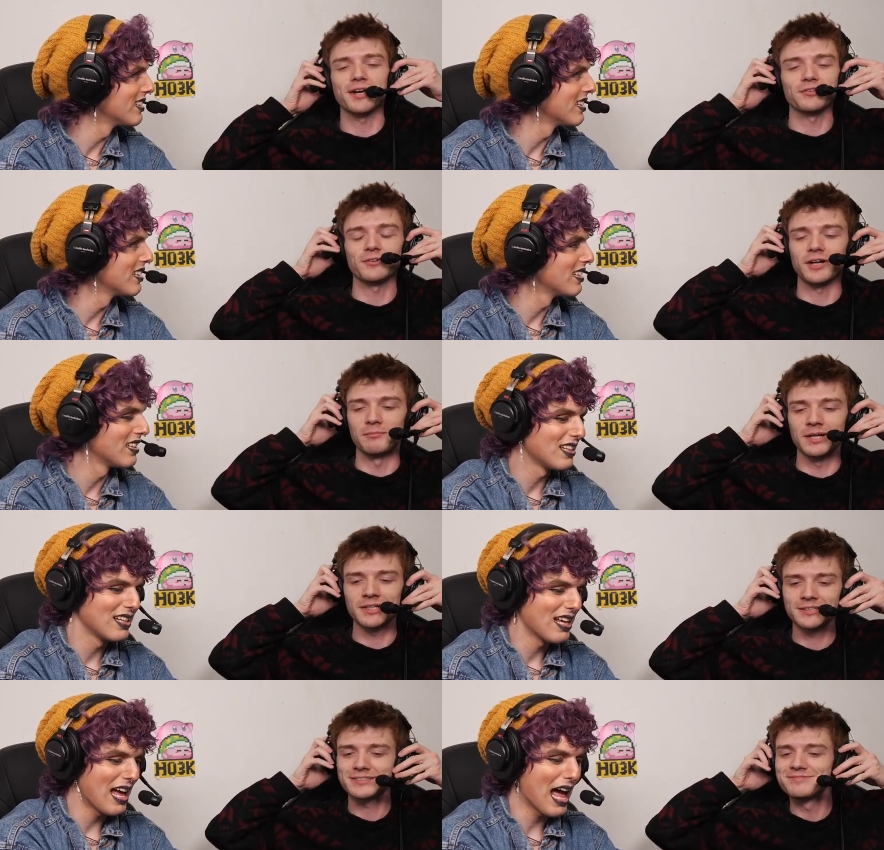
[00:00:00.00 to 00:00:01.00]
Speaker 1: things are
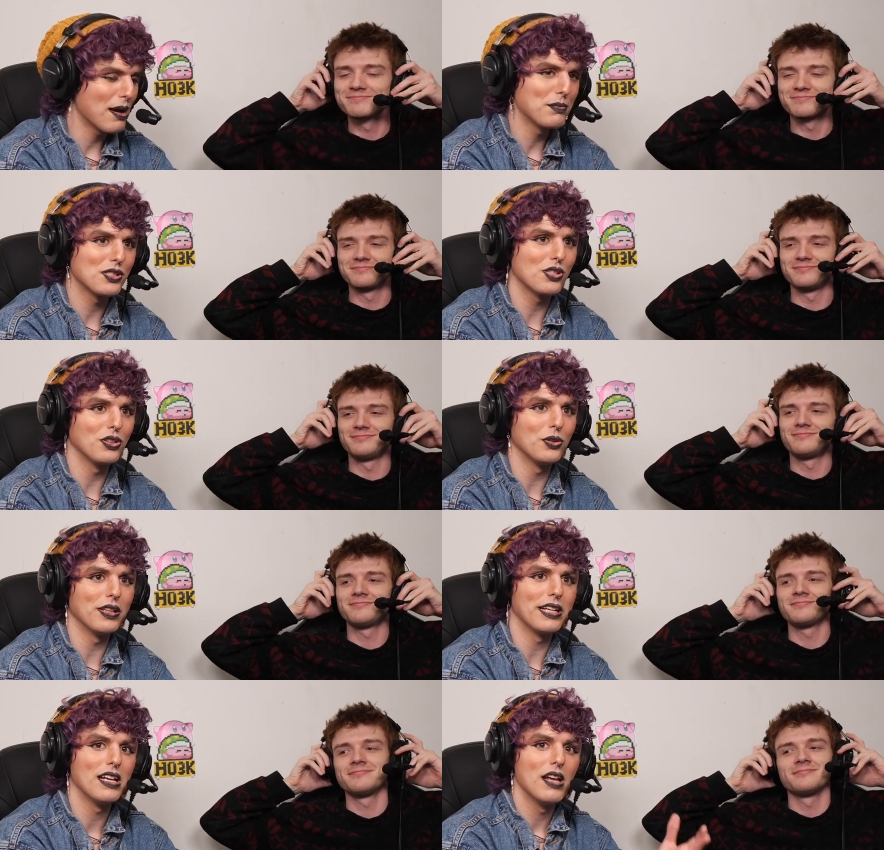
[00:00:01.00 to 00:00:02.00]
coming.
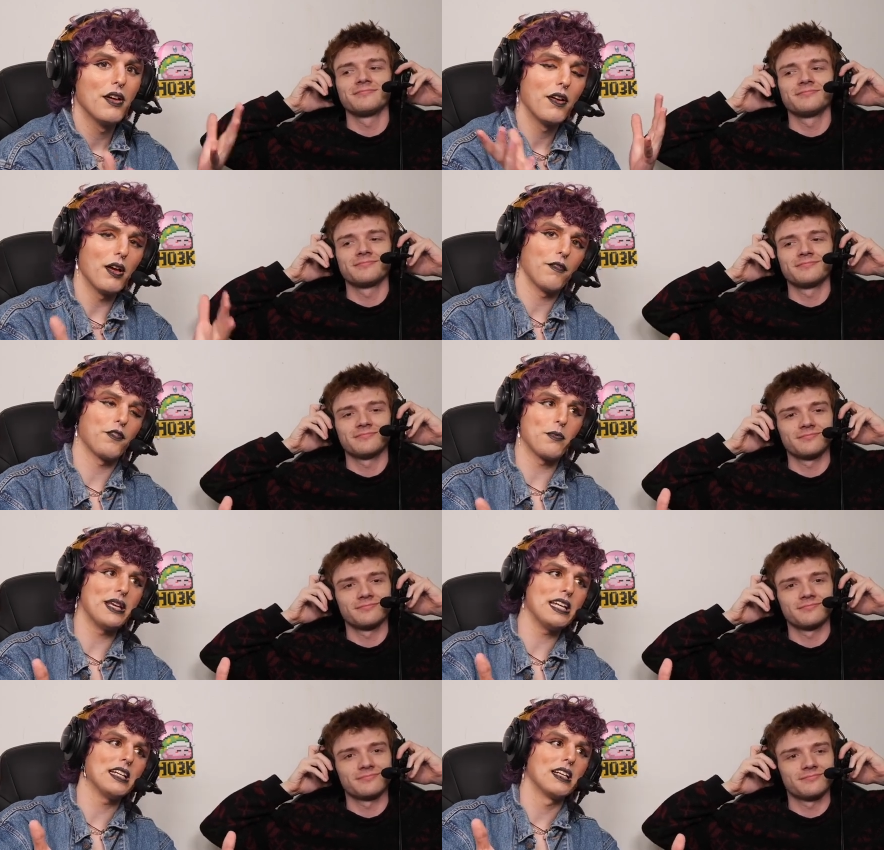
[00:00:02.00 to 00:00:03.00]
Speaker 2: Absolutely. For
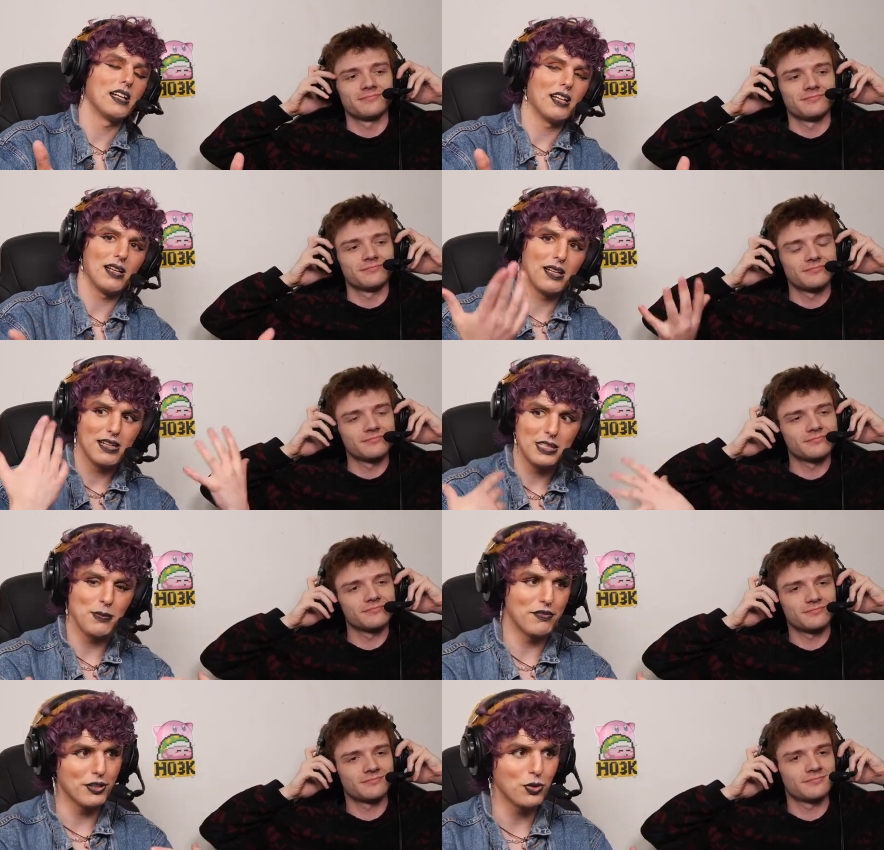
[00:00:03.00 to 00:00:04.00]
me, it's
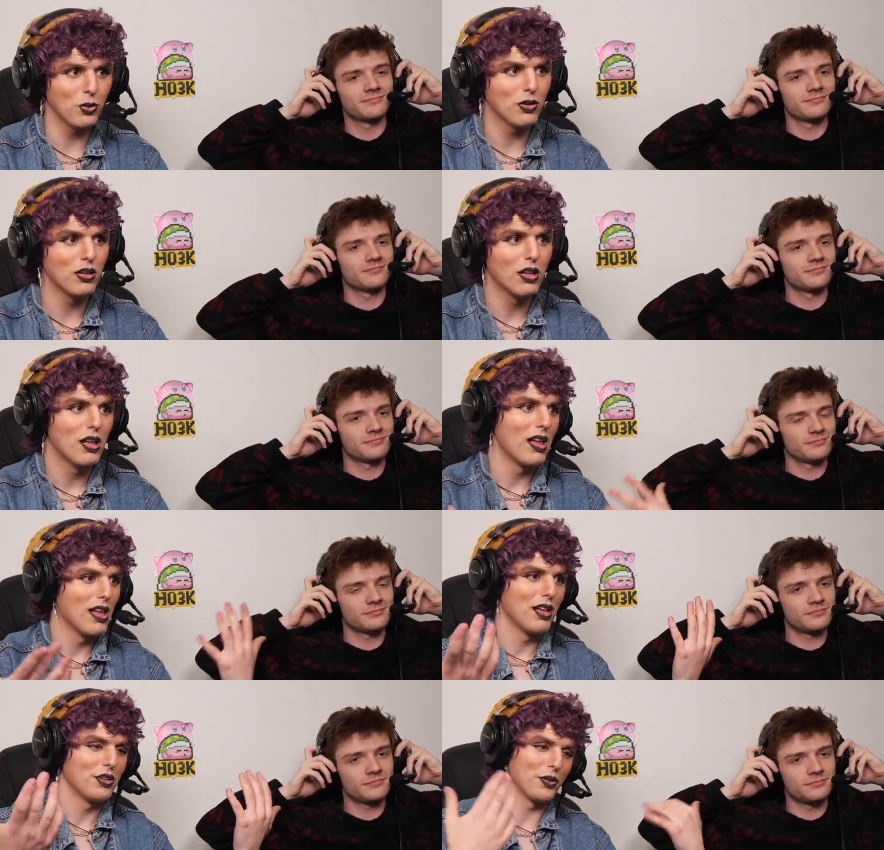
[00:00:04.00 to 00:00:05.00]
been Ritual.
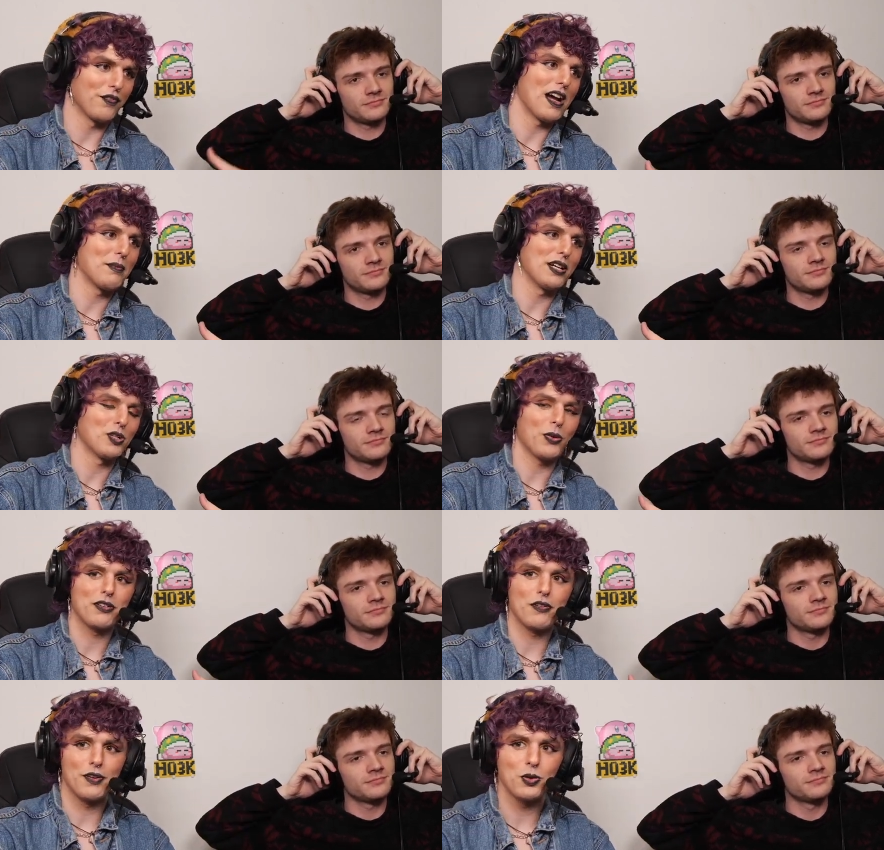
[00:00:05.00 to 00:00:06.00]
You can find me on
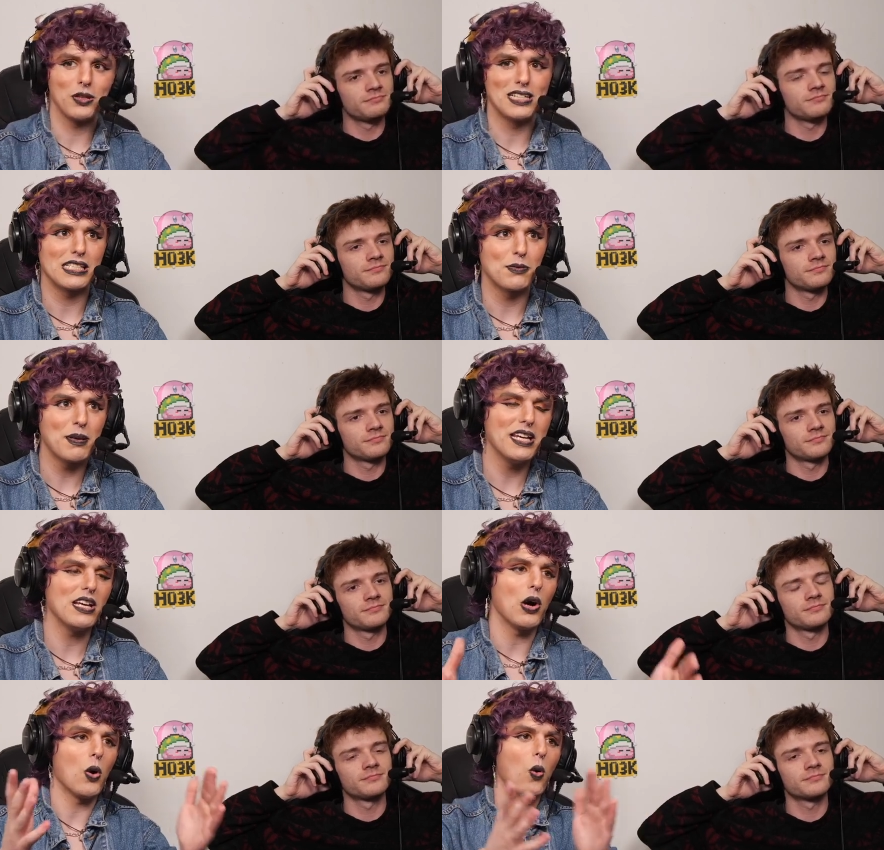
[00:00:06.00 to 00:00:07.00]
Twitter at RitualSSB
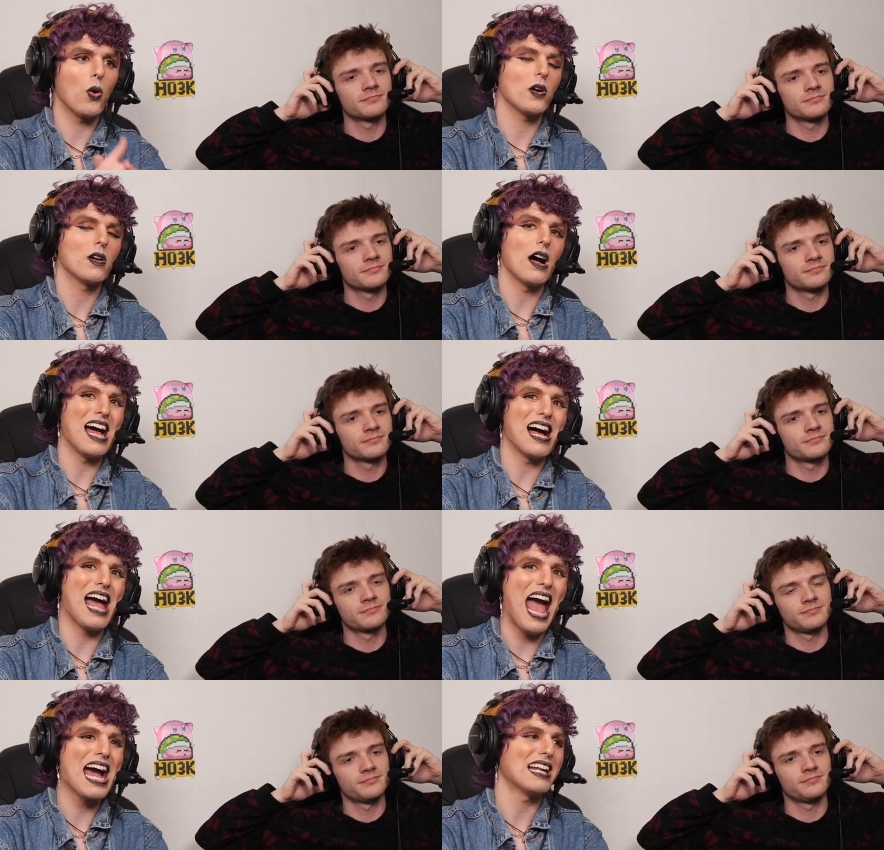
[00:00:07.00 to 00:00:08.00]
or
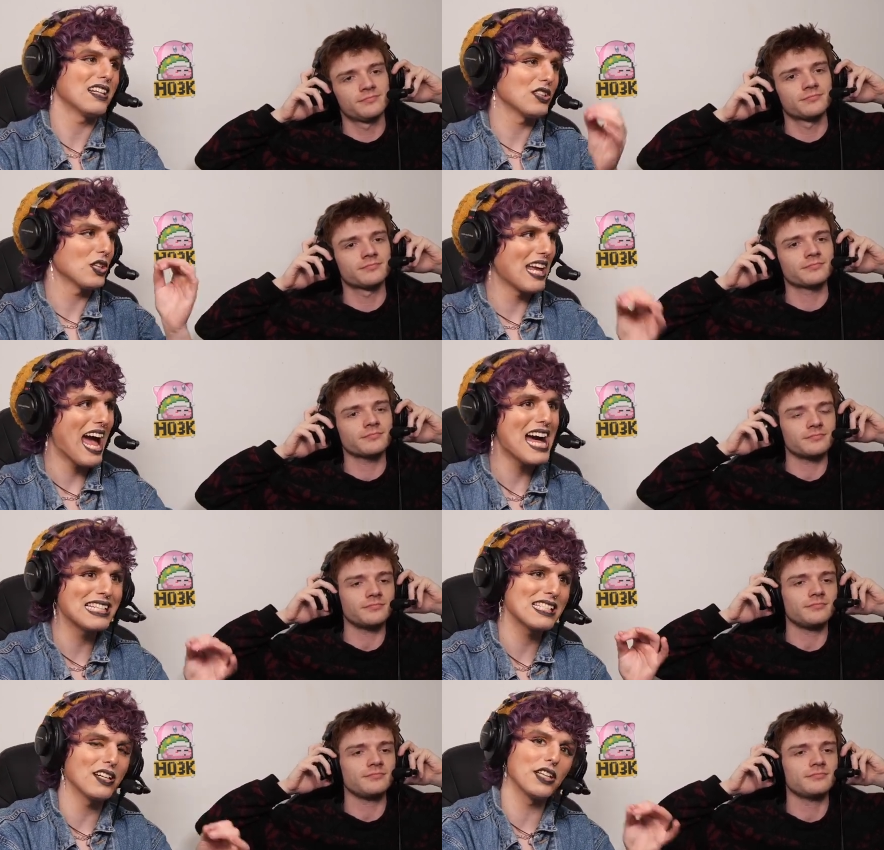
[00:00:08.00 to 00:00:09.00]
at
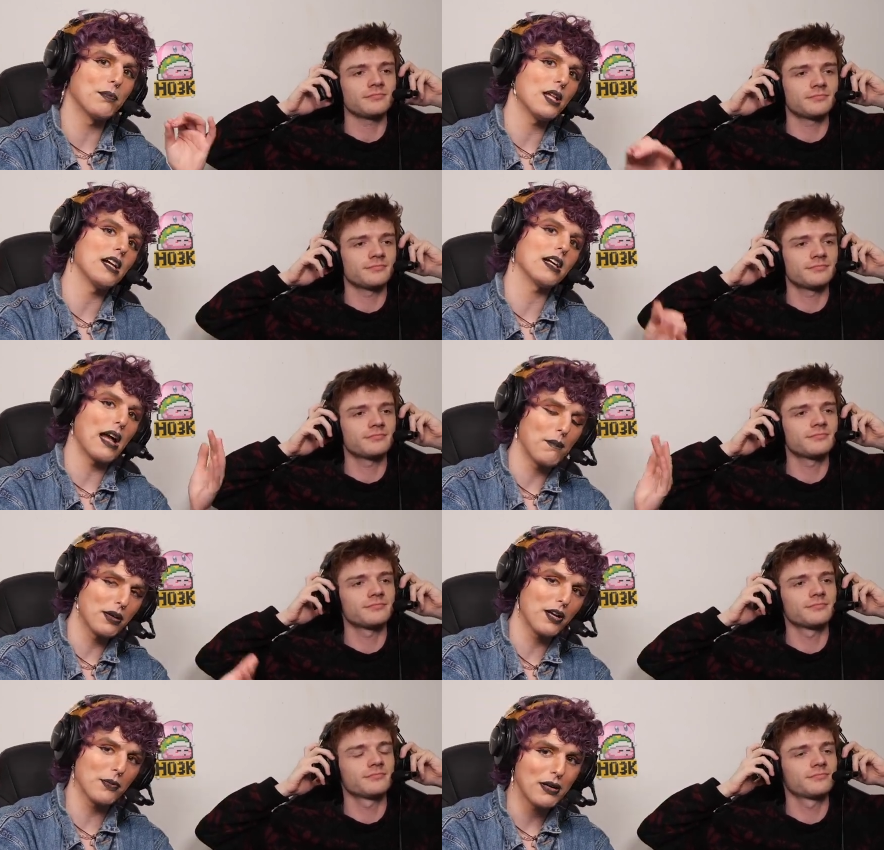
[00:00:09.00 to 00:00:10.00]
Cast on the Block. I
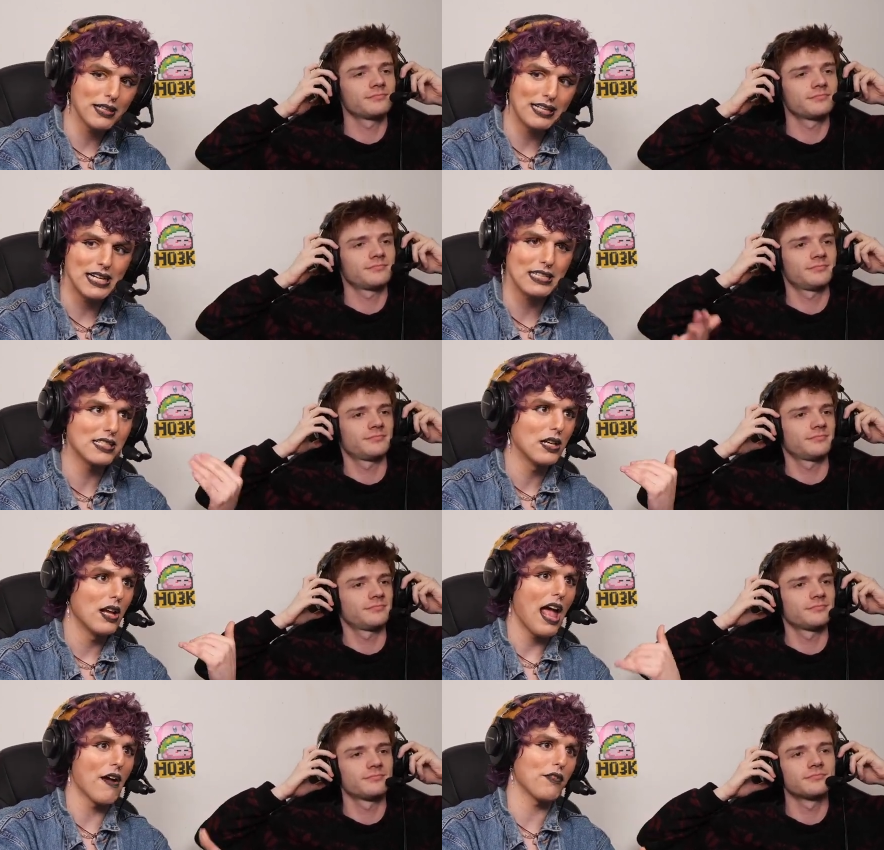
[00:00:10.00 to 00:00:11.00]
put out a podcast
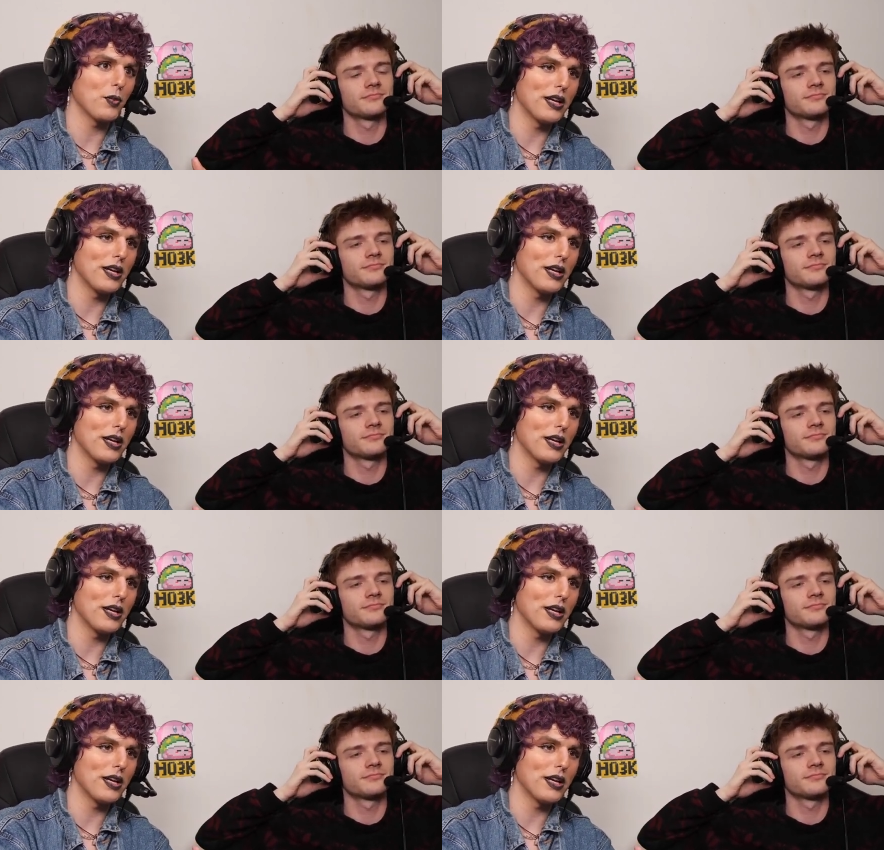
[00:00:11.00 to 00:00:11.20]
every